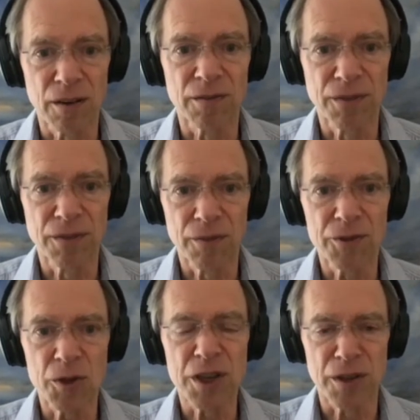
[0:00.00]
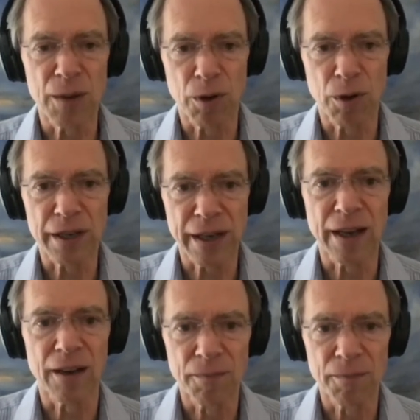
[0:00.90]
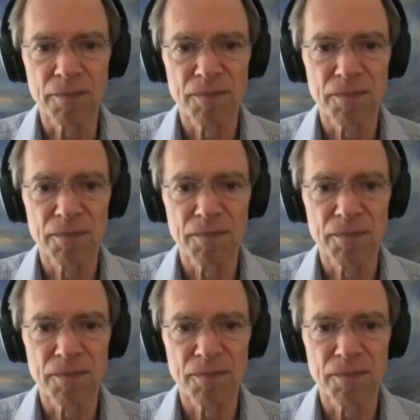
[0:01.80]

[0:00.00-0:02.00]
of, of juice in that book to get out